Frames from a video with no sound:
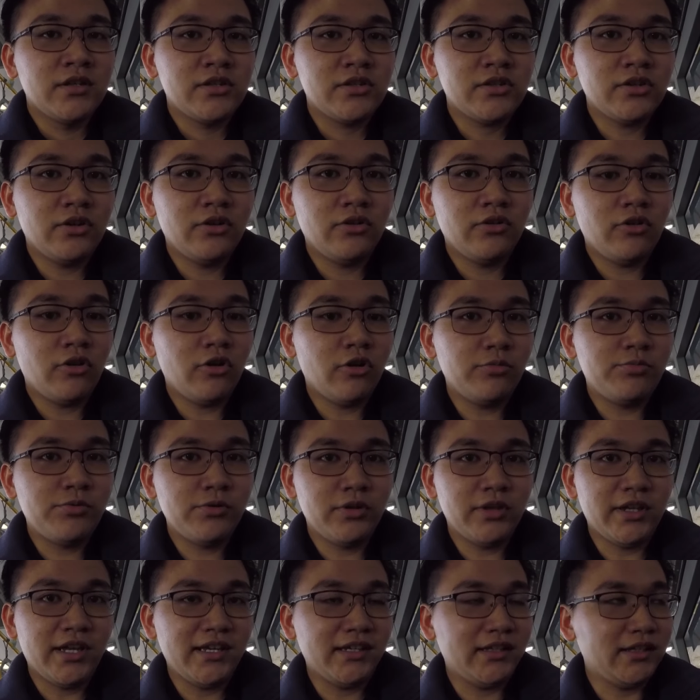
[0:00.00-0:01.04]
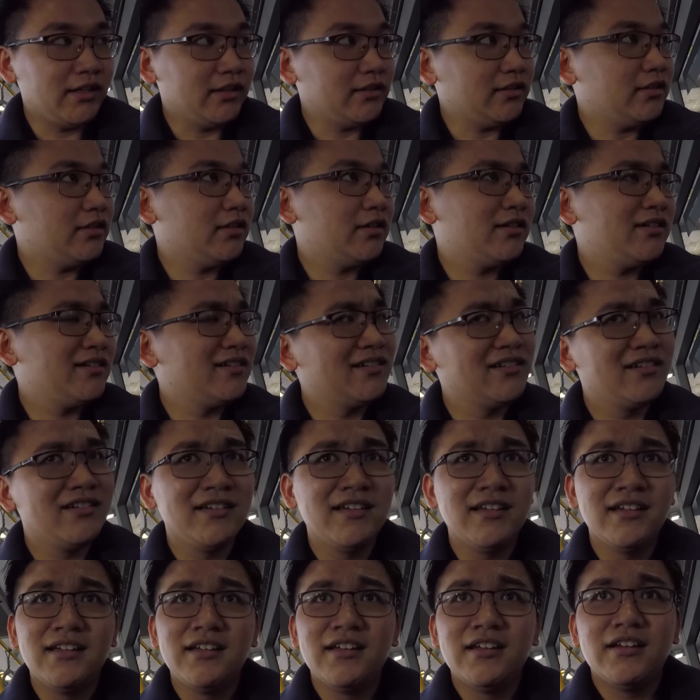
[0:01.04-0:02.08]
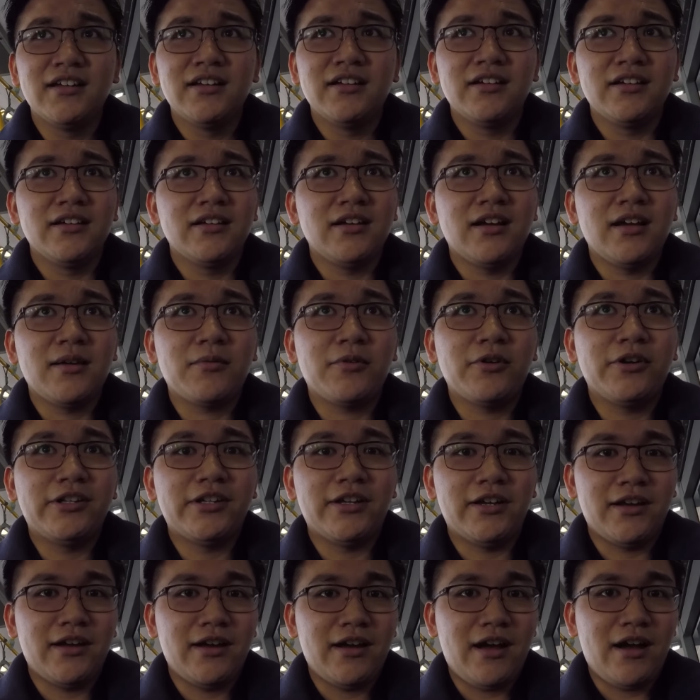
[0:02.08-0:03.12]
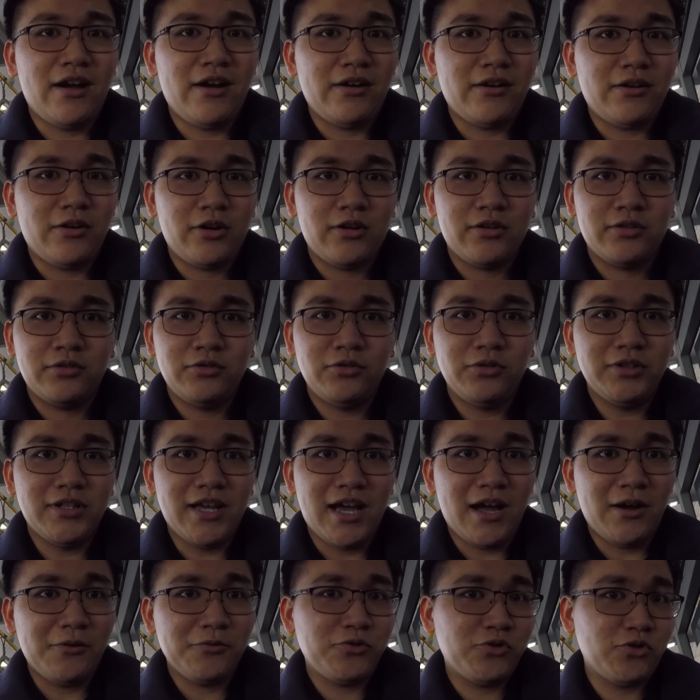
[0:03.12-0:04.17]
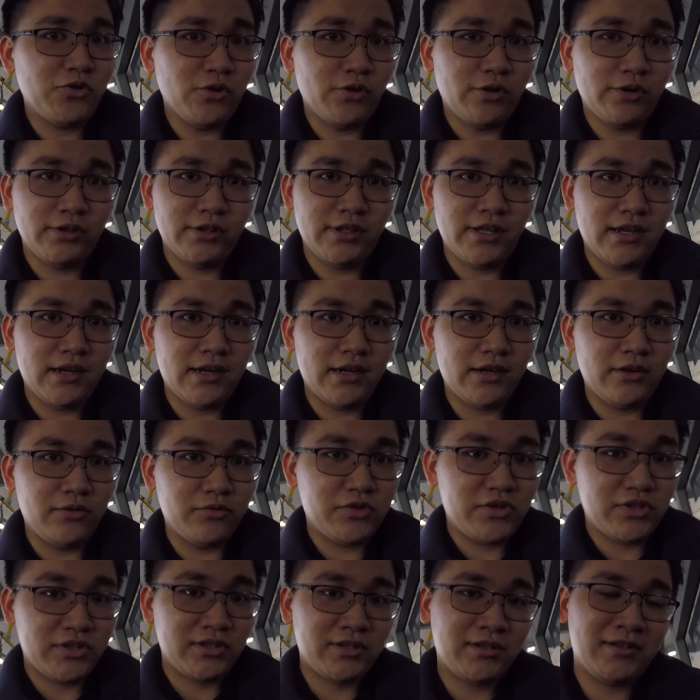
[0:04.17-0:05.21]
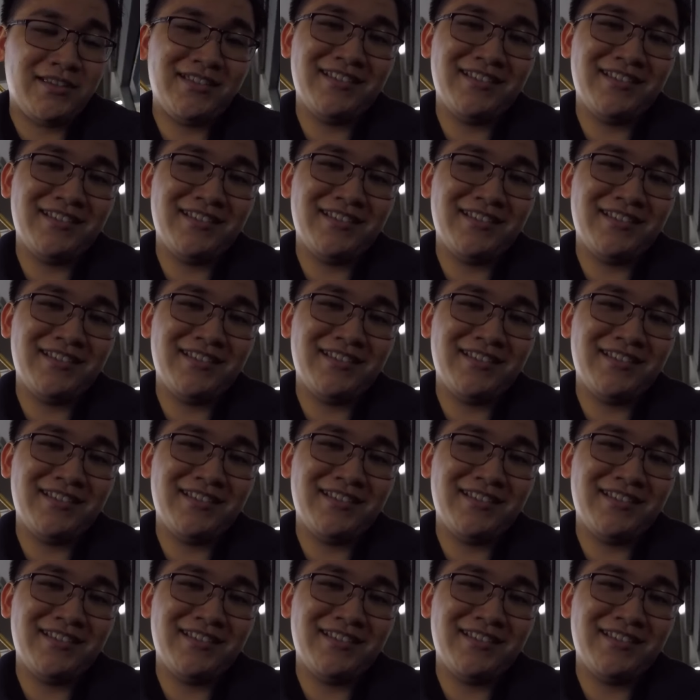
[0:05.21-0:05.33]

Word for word: So hope you like it. I'm gonna do the outro in the house.